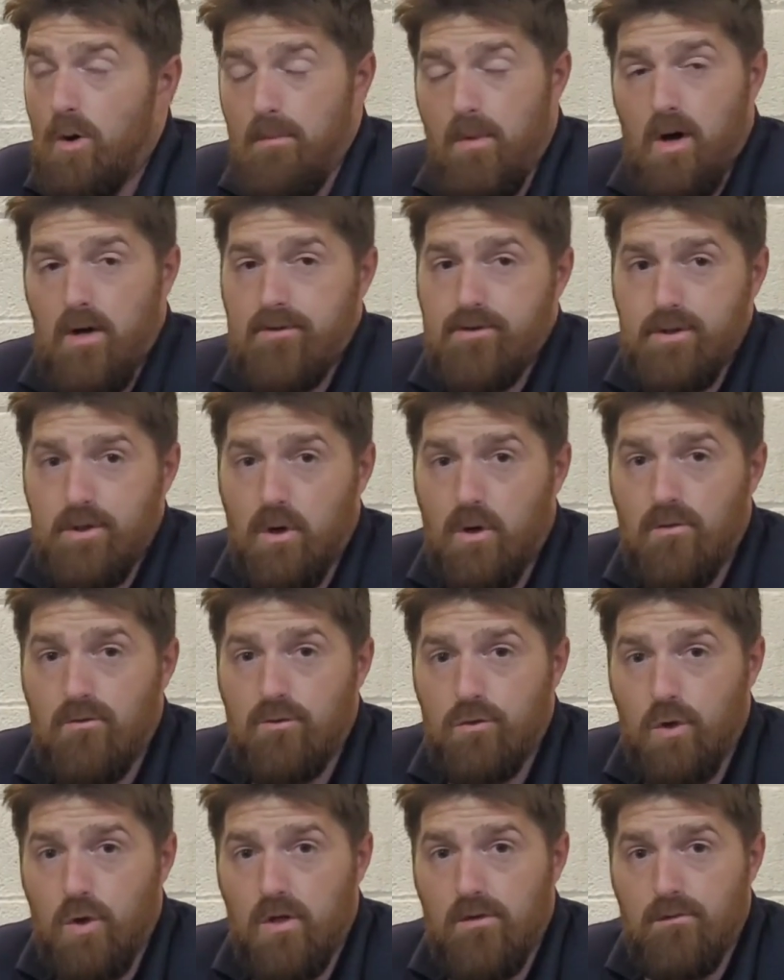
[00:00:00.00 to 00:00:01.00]
Mk2 Golf
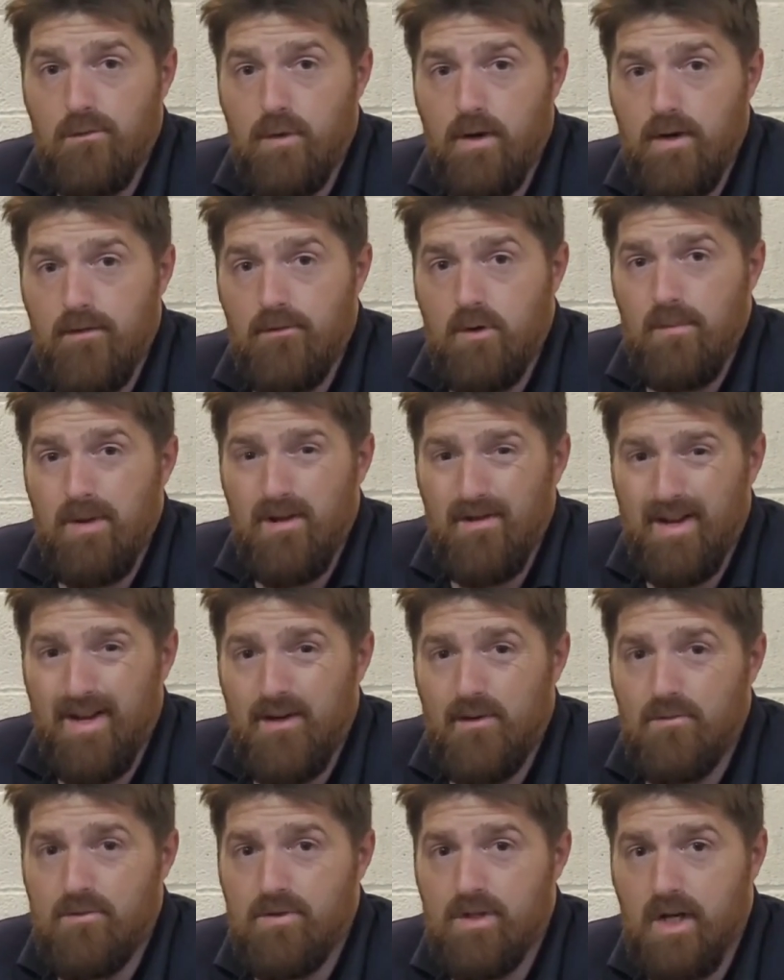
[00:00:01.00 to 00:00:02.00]
driver in for a bit of
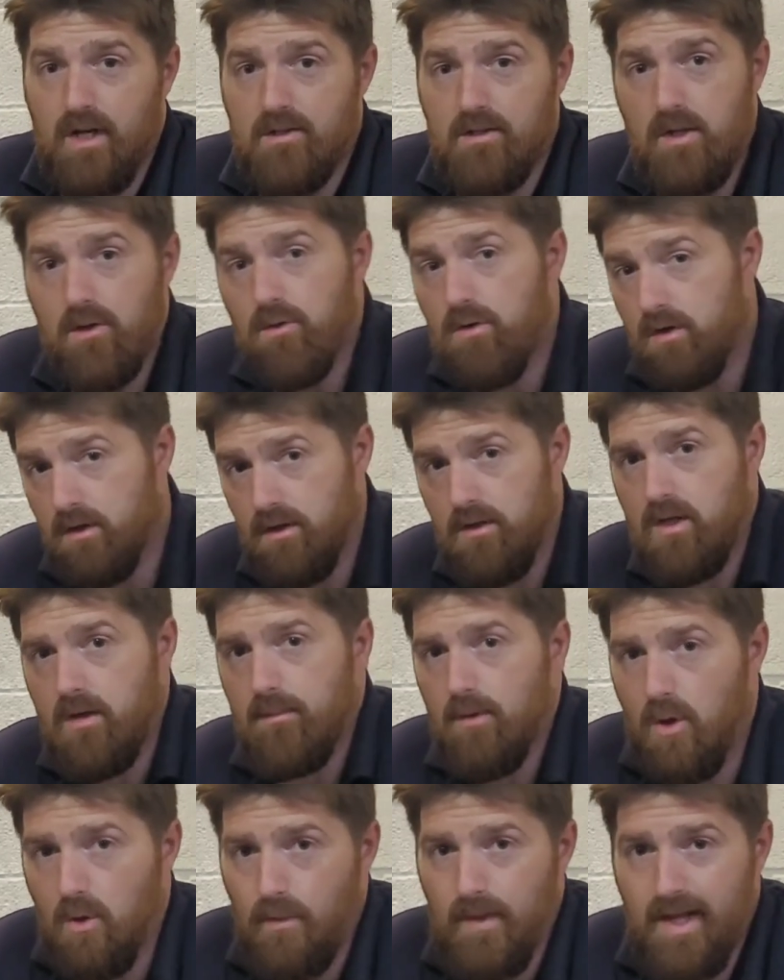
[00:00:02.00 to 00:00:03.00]
health check, so
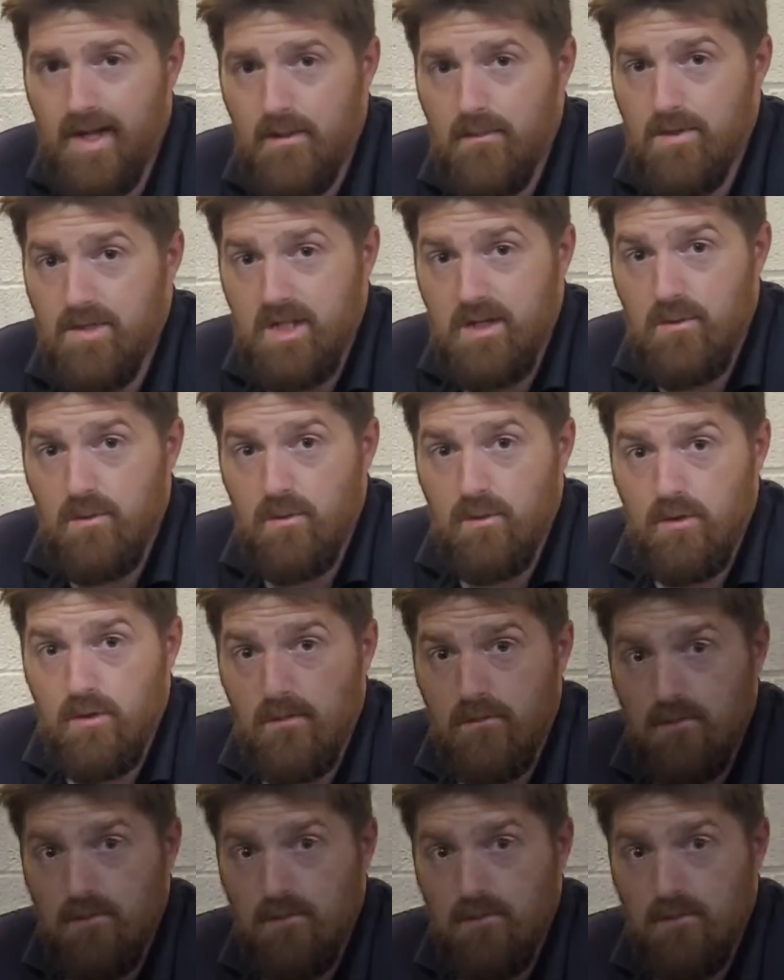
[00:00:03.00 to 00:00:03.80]
come along with that and we'll see what we're